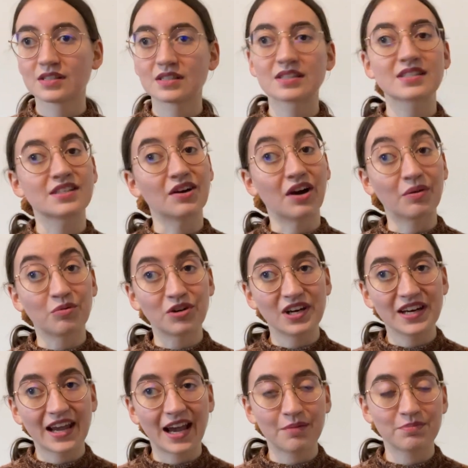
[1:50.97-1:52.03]
so I'm really
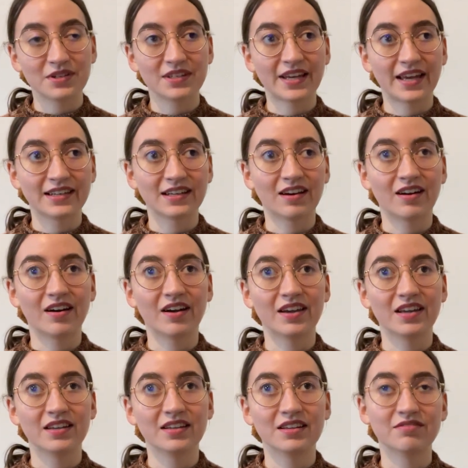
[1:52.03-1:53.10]
happy that I
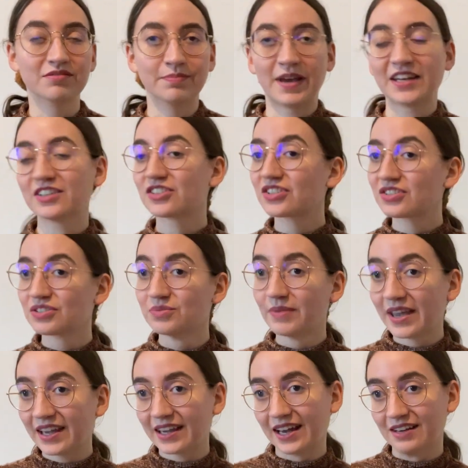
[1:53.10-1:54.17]
even managed to
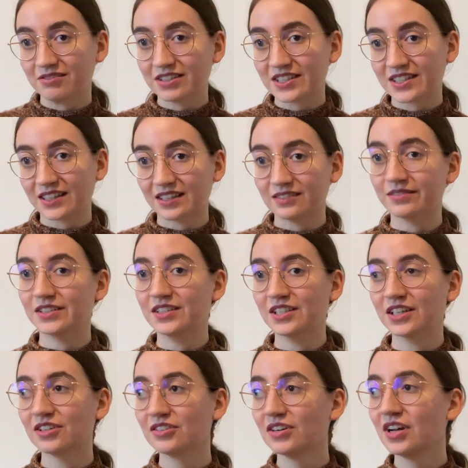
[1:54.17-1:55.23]
make every single
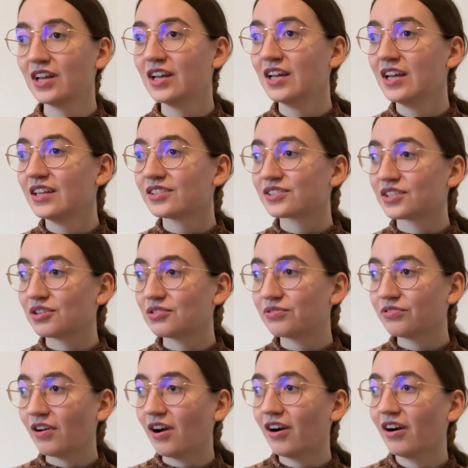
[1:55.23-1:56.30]
video so
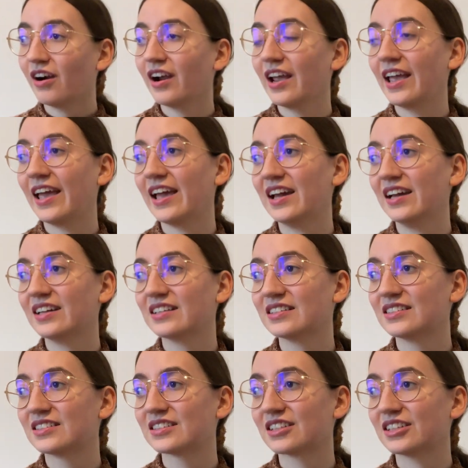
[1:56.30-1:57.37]
far, and